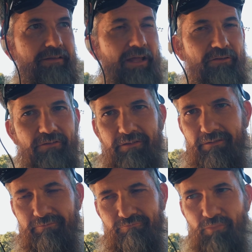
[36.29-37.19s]
That's
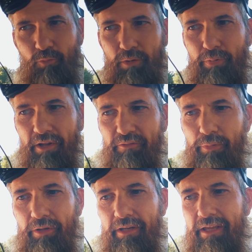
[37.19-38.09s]
one
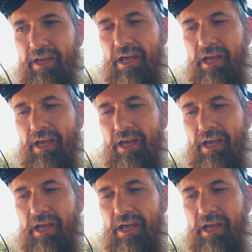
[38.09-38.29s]
possibility.